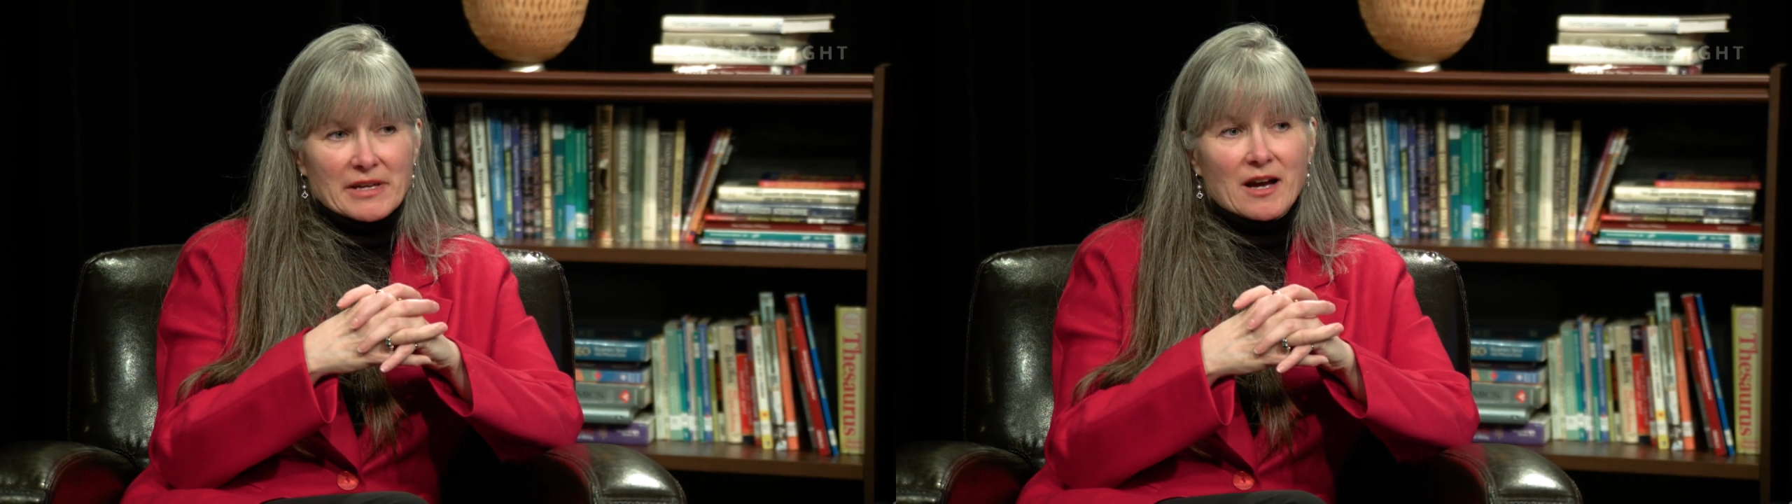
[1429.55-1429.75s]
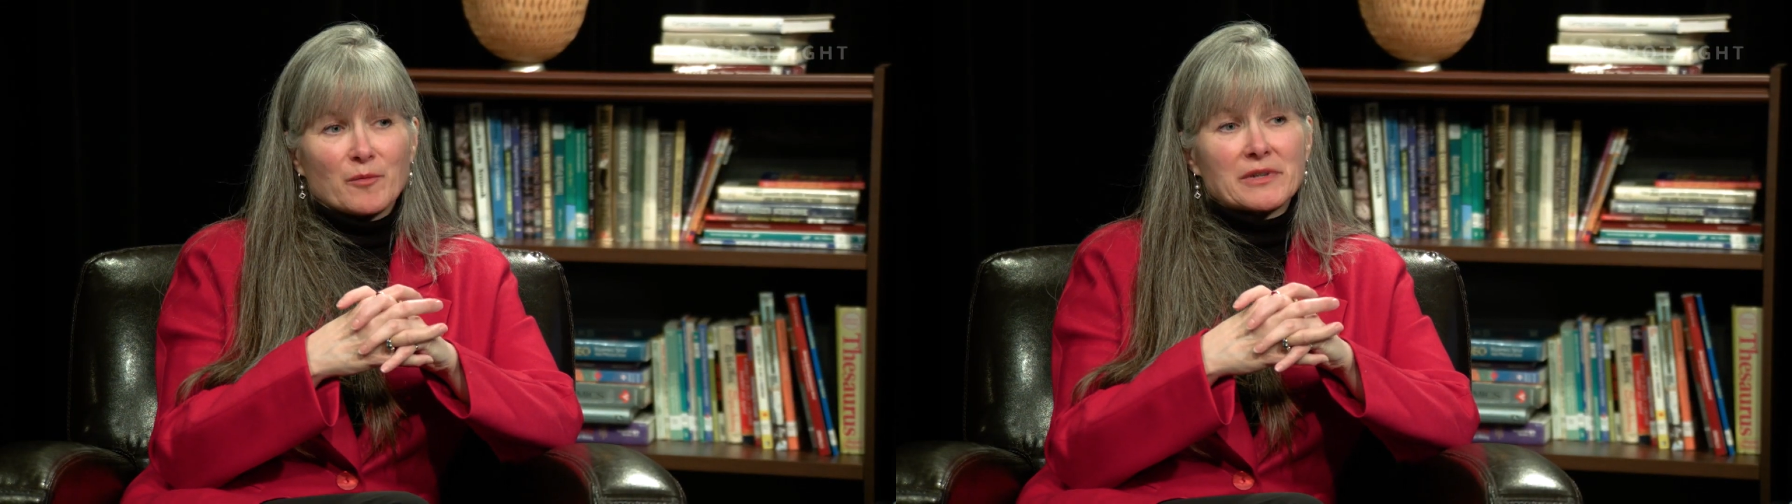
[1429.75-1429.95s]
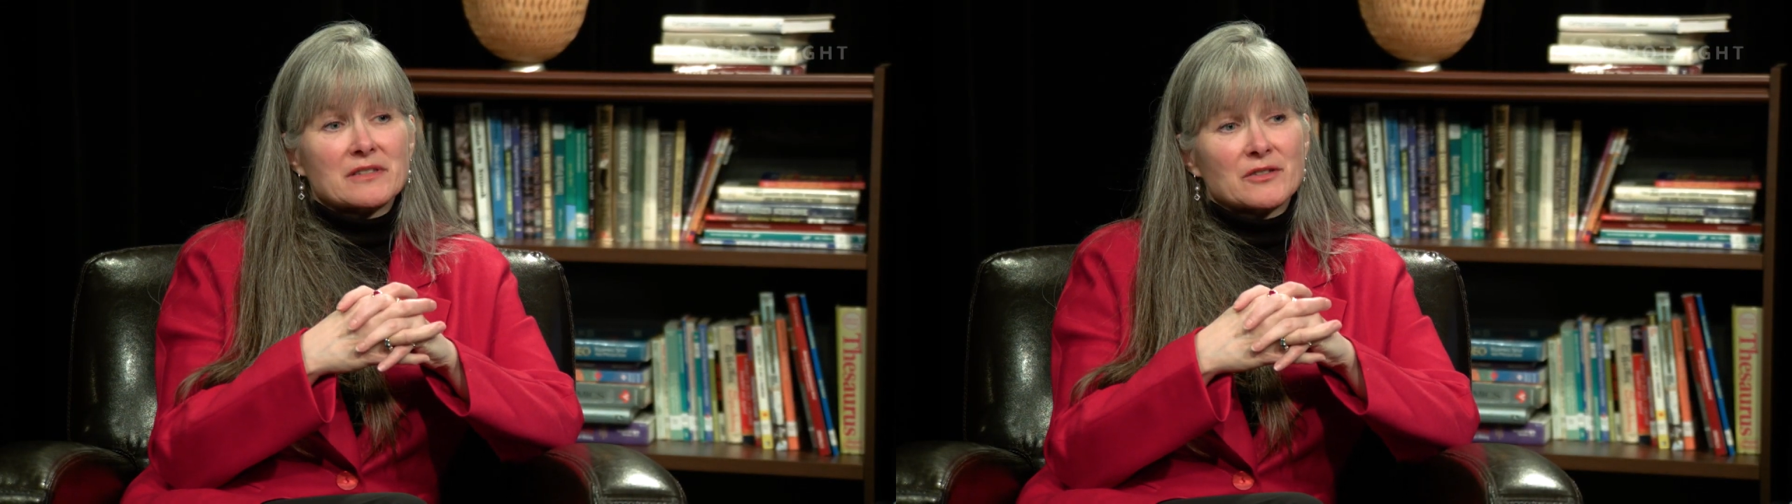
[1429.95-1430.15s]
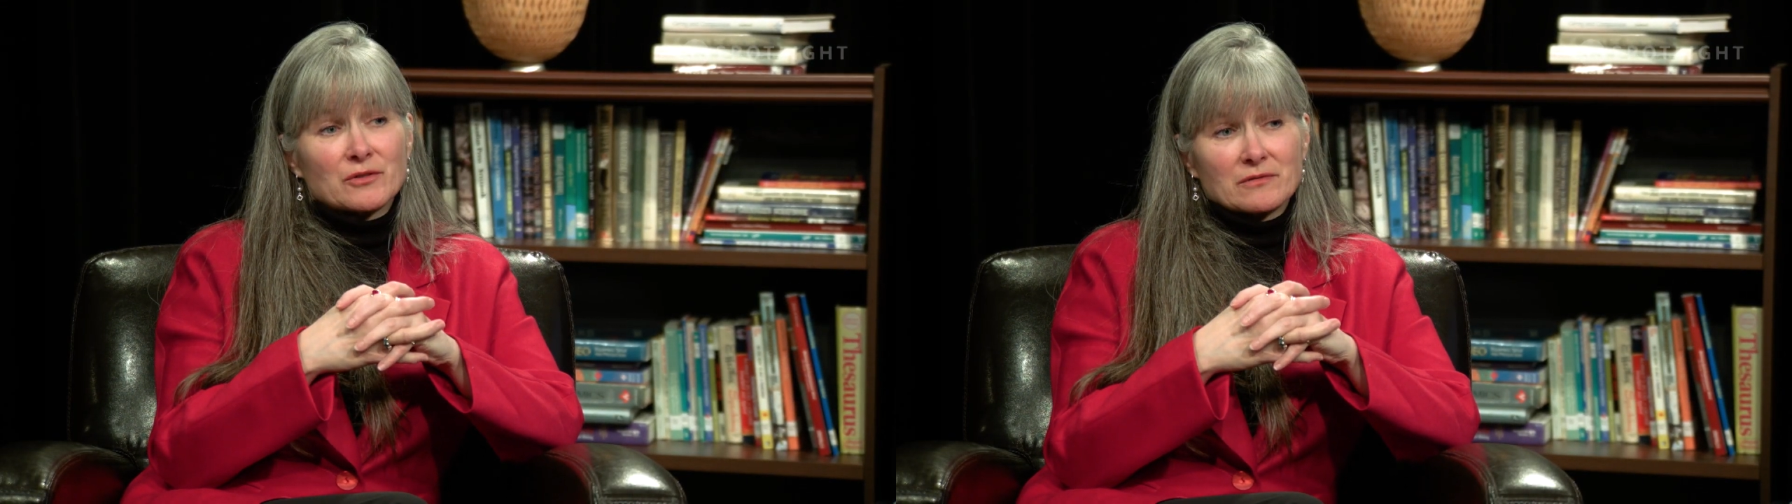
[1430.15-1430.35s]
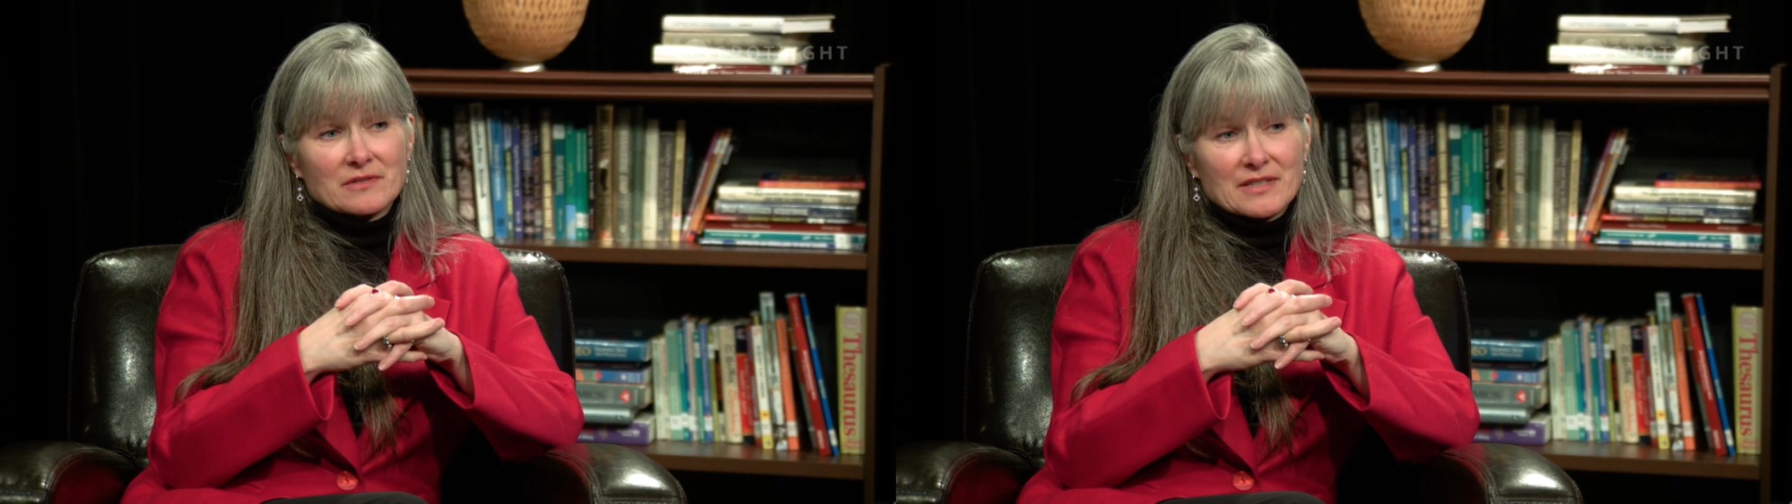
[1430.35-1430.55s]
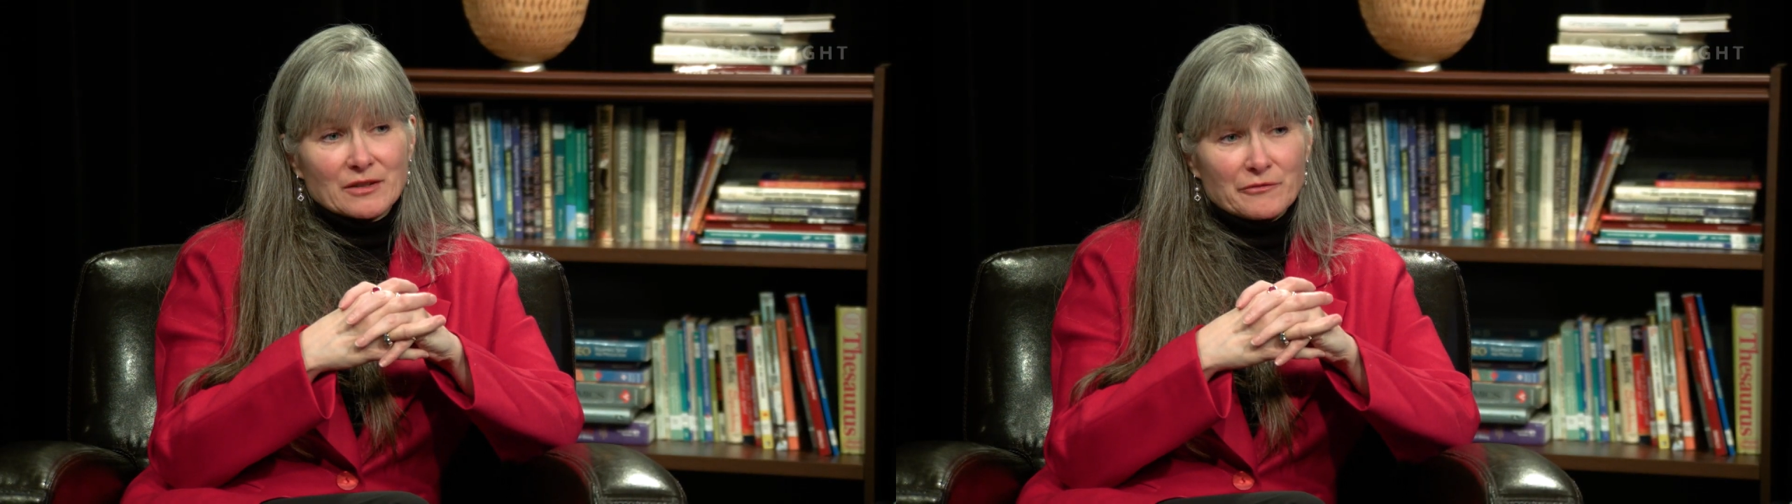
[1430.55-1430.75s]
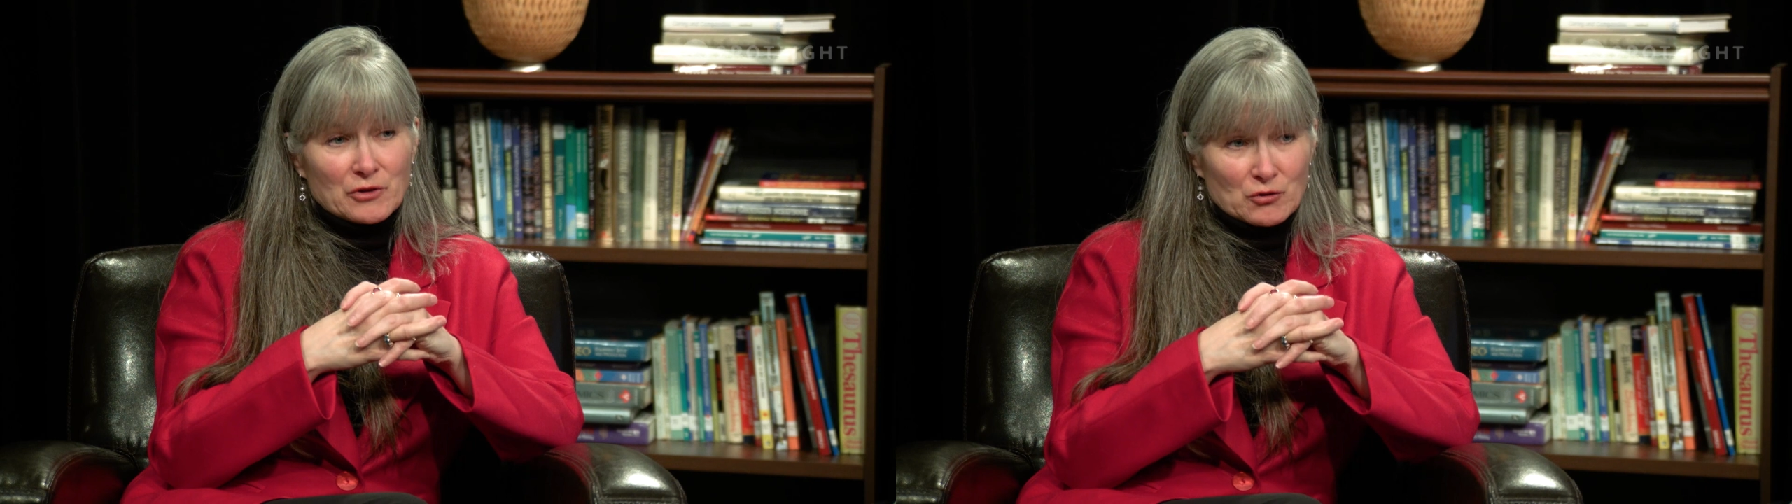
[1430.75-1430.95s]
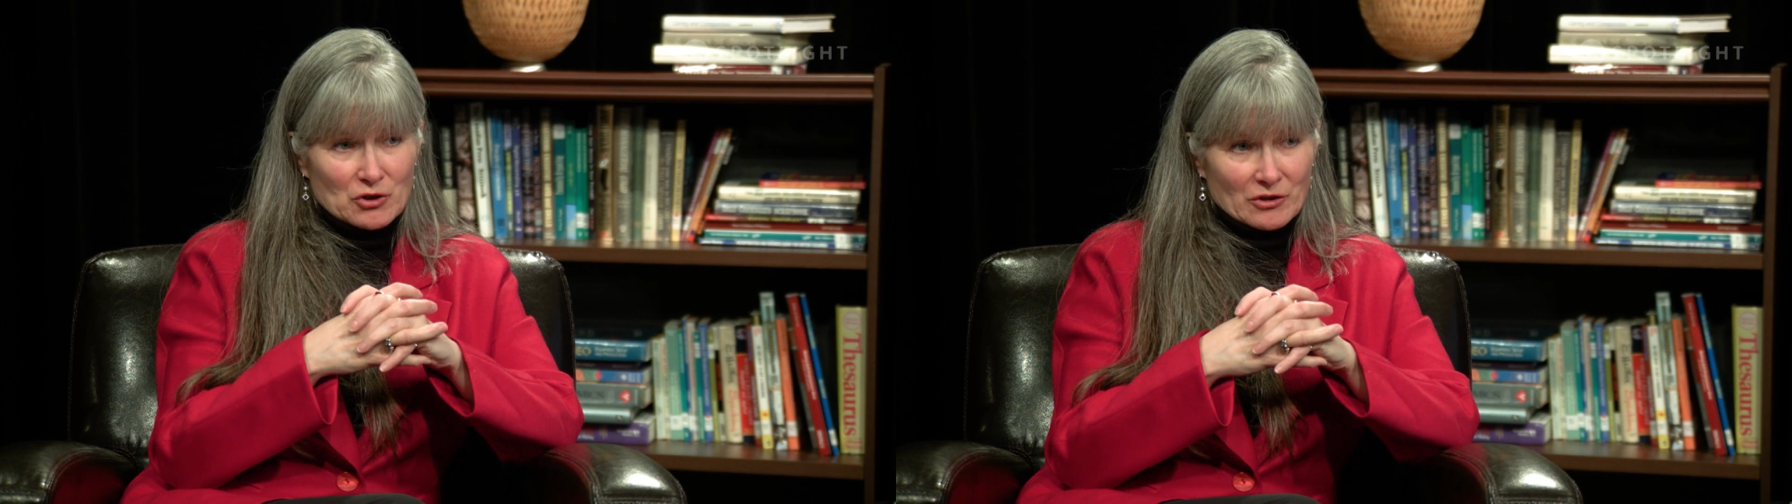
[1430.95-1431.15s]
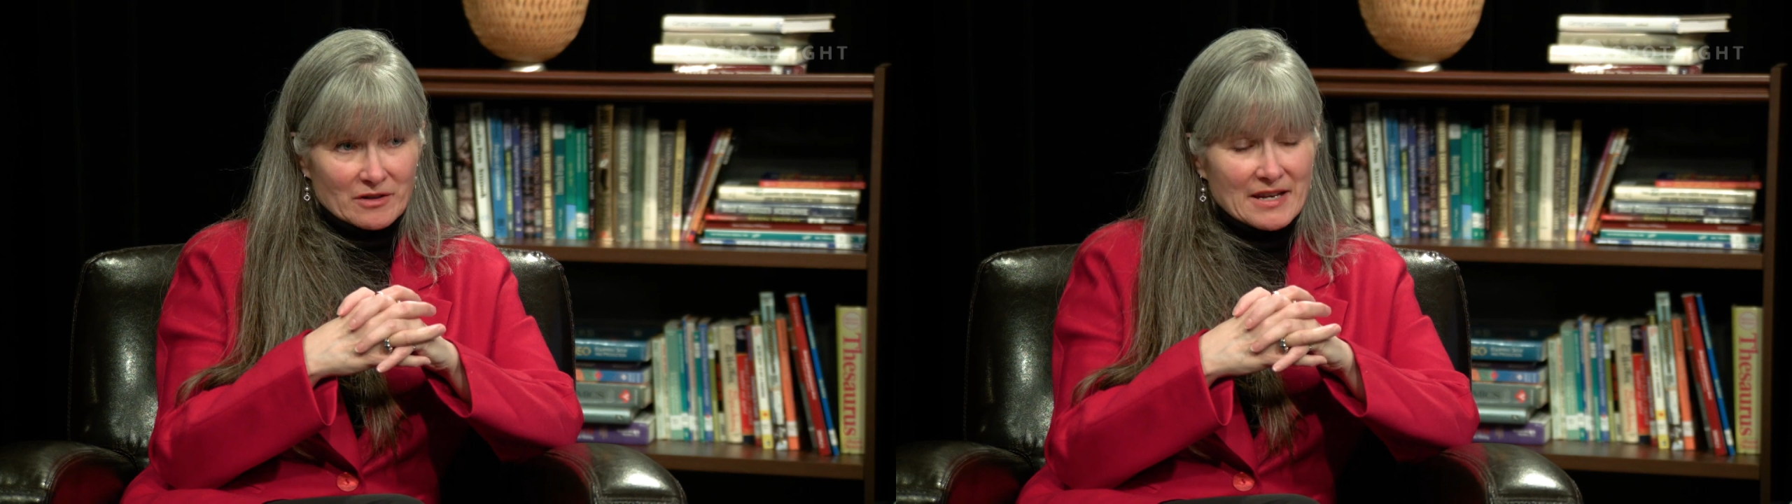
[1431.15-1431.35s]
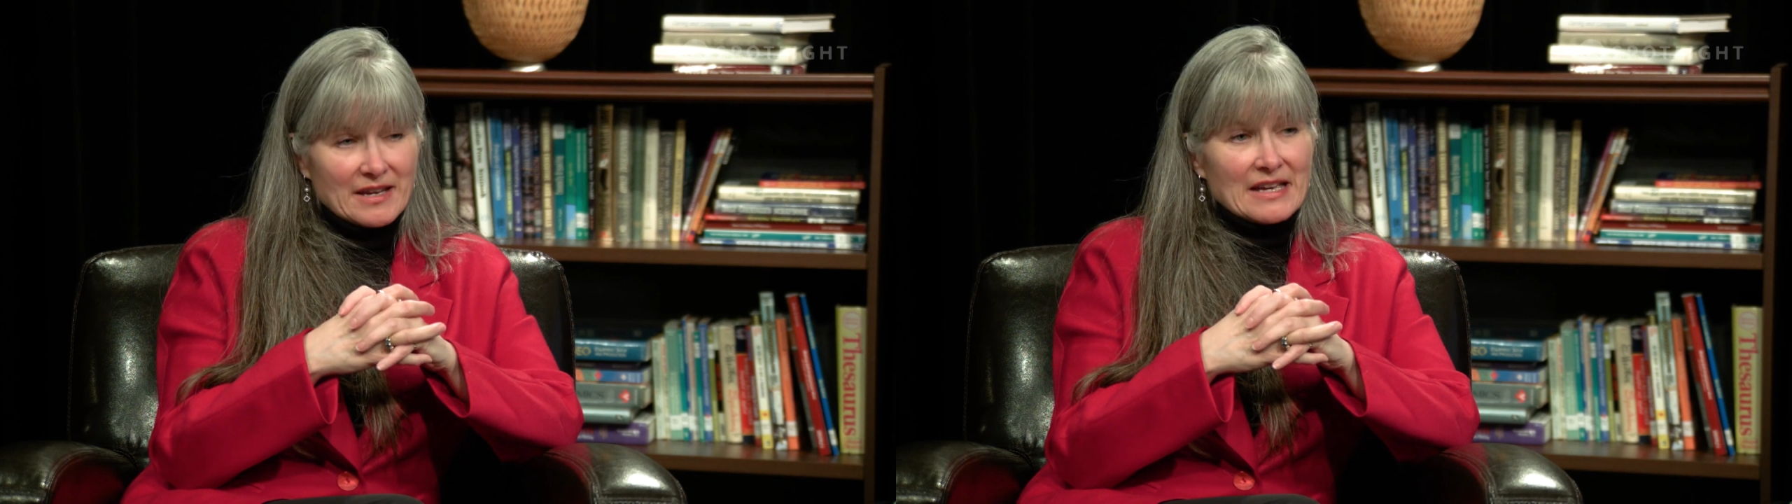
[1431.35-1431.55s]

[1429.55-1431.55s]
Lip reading: helping students in the future